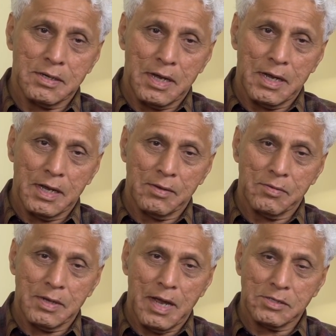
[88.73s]

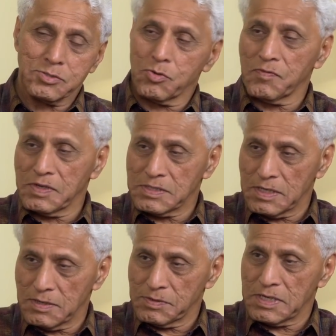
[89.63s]
I had a student
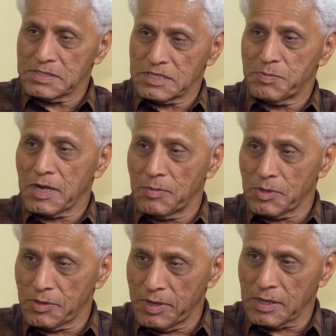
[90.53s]
visa, which had just become
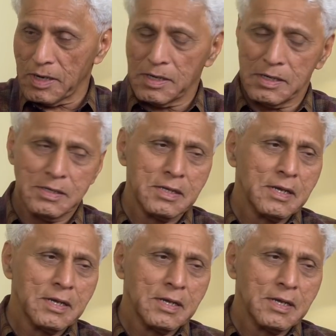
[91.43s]
a green card.